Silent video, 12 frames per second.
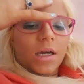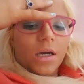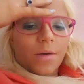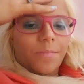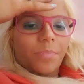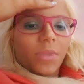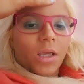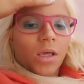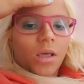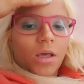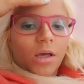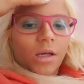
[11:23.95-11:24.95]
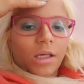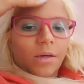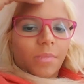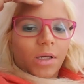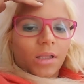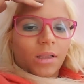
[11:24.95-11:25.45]
I I
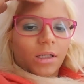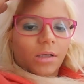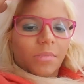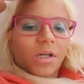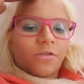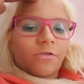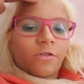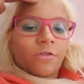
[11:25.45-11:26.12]
can make like my